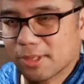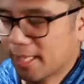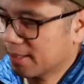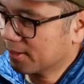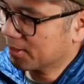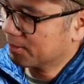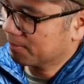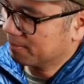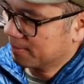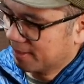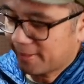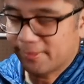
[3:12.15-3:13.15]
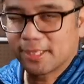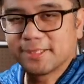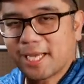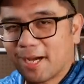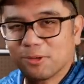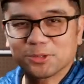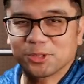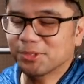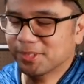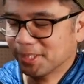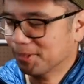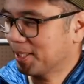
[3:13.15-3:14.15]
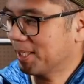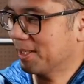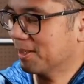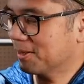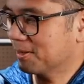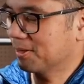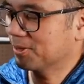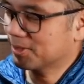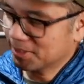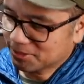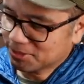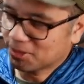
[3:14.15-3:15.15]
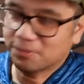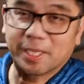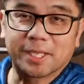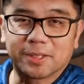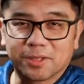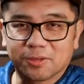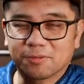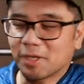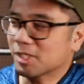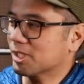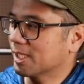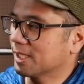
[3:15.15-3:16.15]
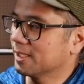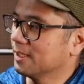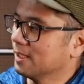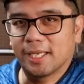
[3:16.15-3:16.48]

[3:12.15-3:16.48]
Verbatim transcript: later, the, the dowels are still here. They're still serving their function.